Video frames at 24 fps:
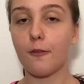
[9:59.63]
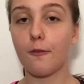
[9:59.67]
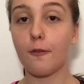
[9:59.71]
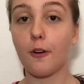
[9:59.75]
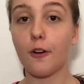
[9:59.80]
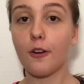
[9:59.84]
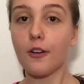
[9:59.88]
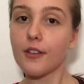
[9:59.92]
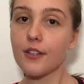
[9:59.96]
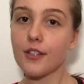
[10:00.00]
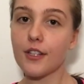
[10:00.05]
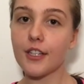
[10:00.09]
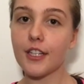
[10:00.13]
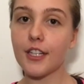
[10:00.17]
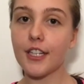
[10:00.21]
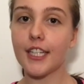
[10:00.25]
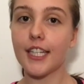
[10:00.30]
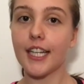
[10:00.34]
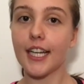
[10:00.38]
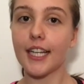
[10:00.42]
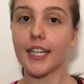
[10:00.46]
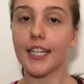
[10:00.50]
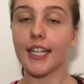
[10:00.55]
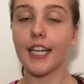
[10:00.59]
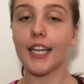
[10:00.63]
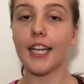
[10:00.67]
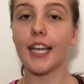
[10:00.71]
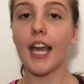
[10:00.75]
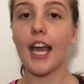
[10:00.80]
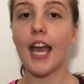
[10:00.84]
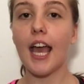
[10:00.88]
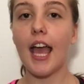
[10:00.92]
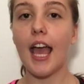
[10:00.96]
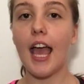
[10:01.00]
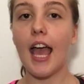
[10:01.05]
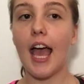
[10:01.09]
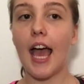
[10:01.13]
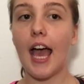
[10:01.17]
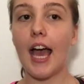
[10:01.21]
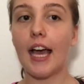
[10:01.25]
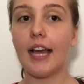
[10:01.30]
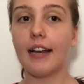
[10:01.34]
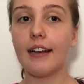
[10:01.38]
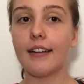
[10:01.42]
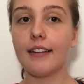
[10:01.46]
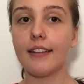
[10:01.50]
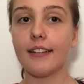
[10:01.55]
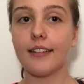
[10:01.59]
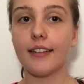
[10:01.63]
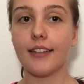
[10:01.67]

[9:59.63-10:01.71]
Focus on your technique, and